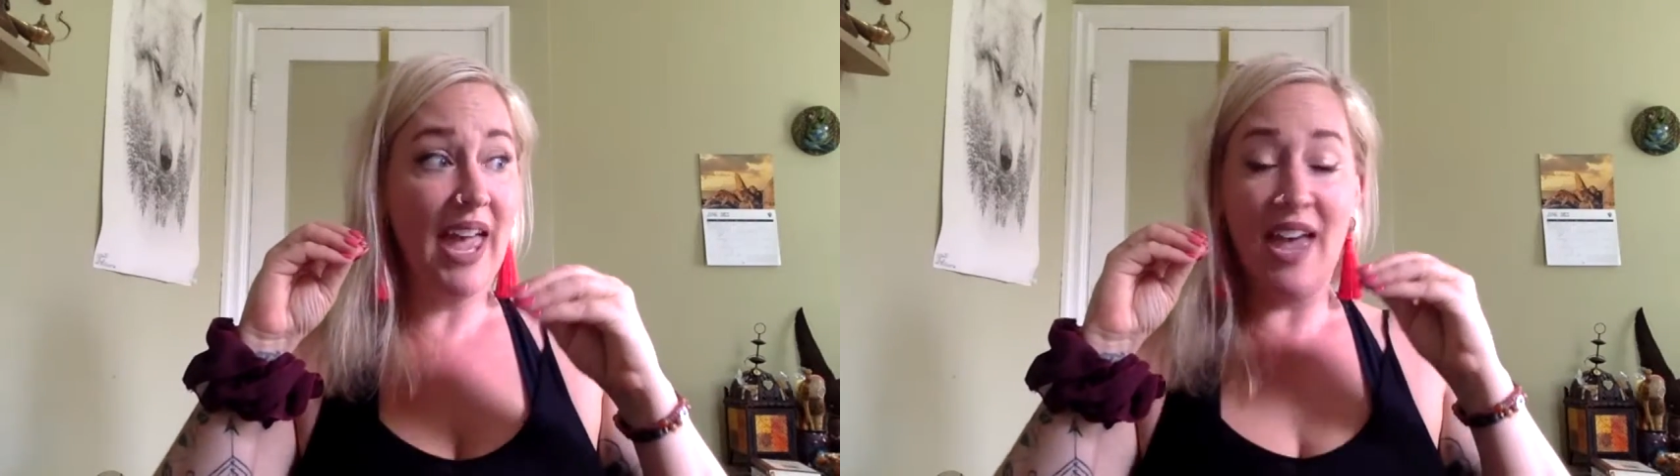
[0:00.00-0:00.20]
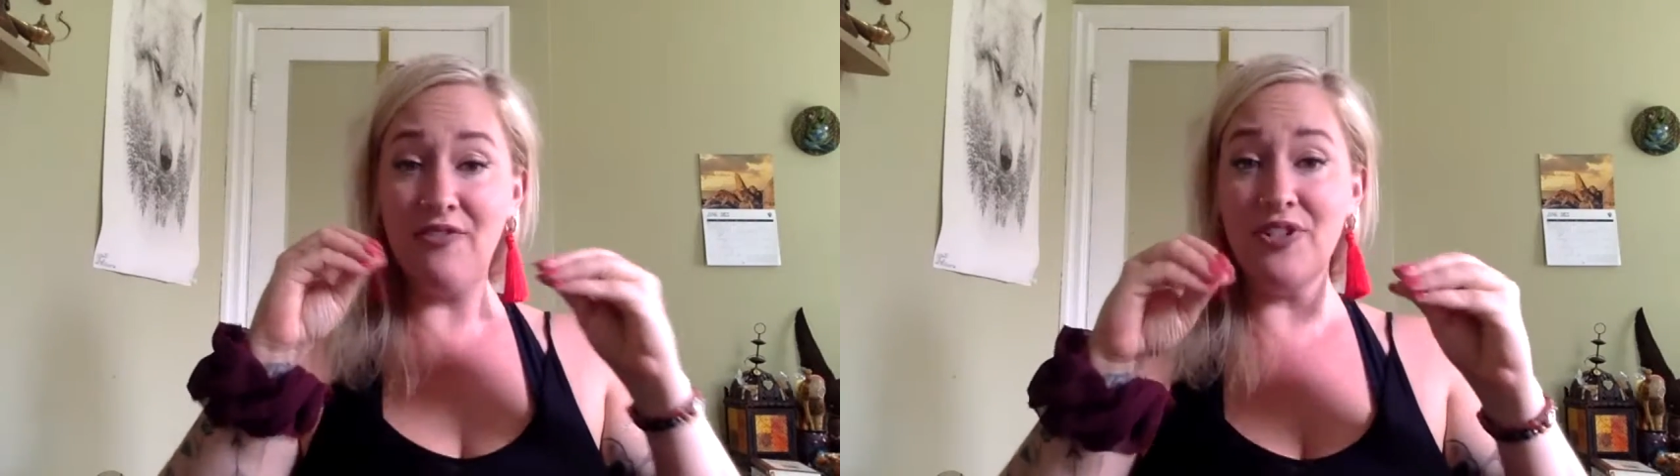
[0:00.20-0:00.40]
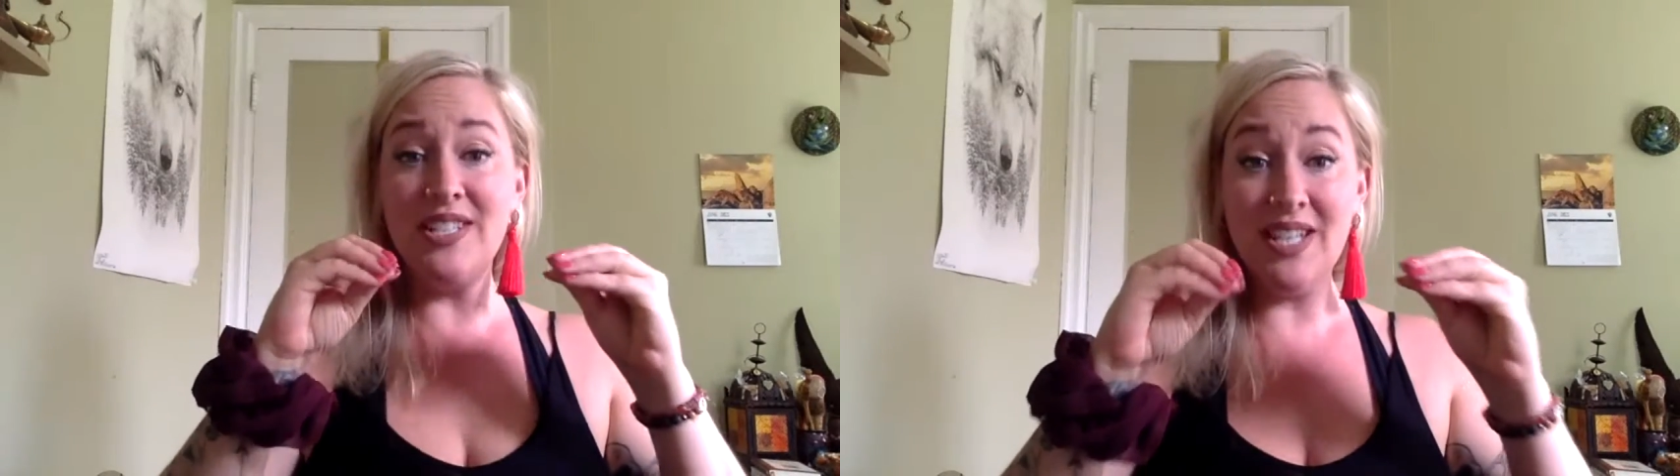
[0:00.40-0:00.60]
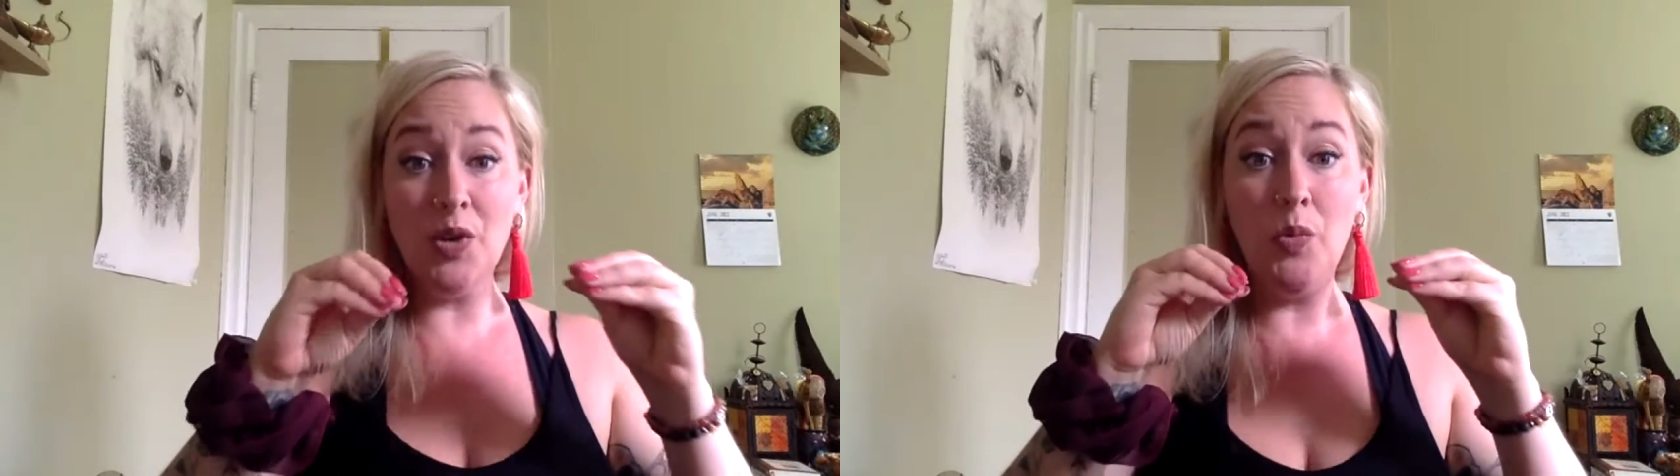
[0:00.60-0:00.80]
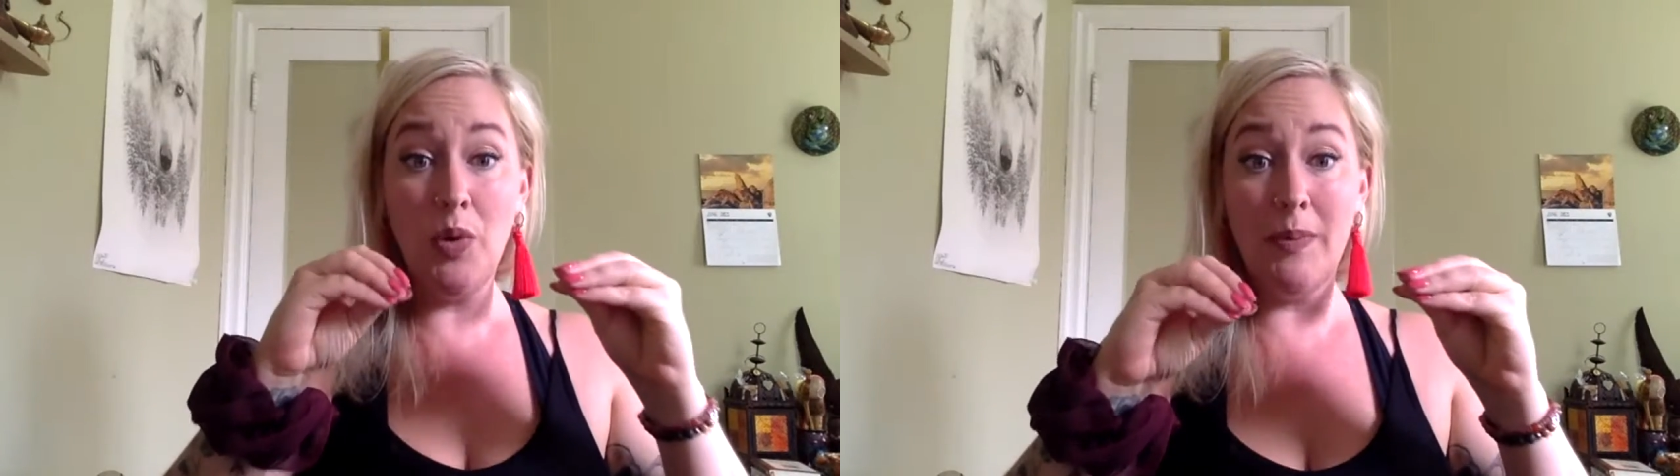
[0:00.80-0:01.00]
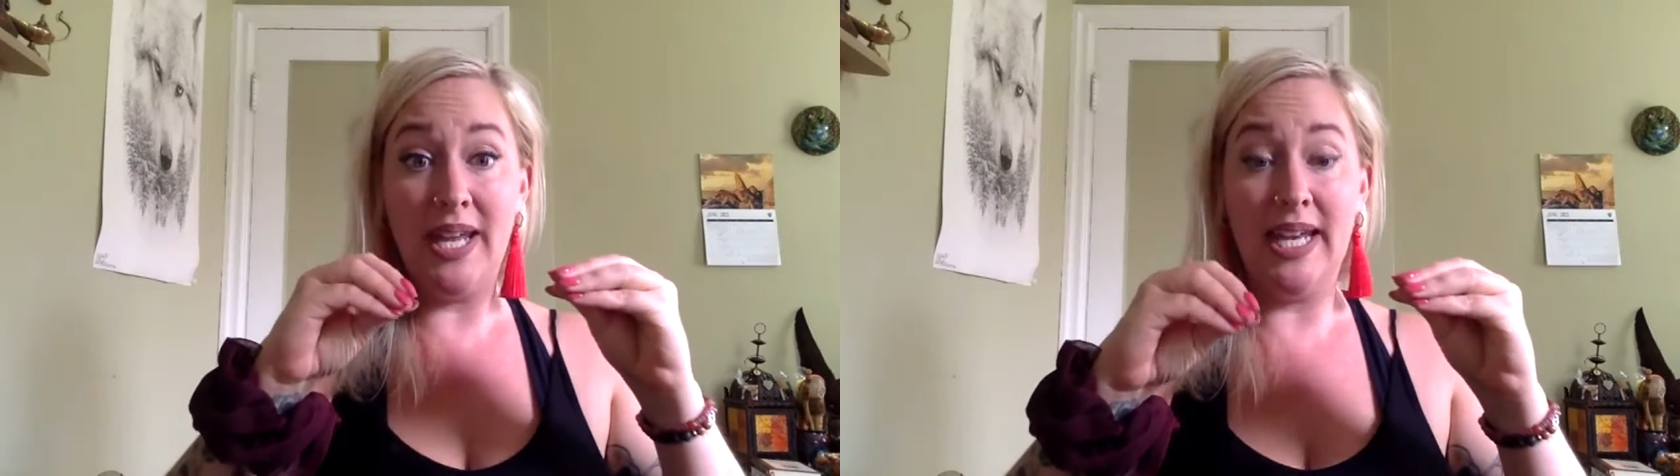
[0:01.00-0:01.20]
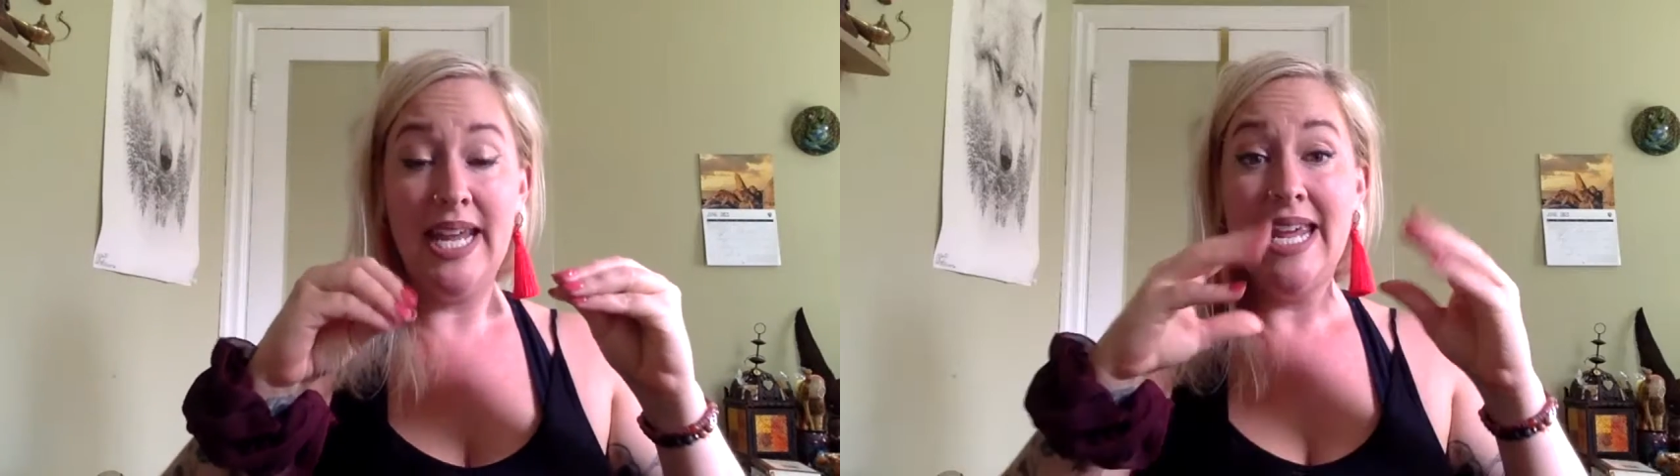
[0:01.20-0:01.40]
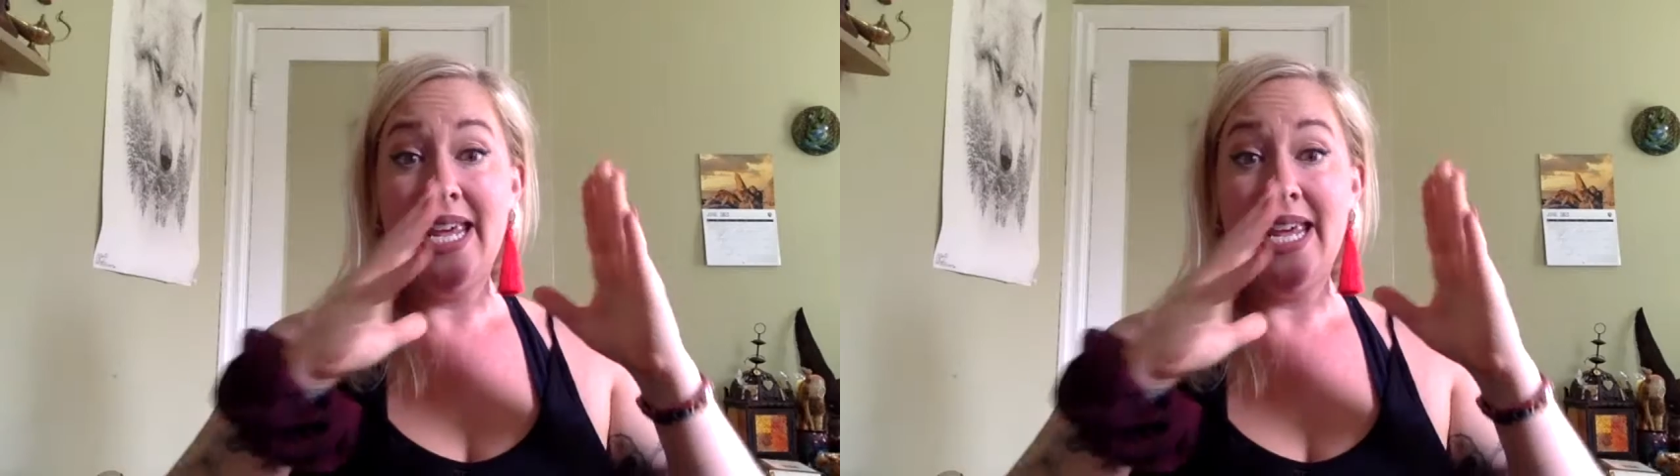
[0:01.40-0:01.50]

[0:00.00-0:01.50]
every single woman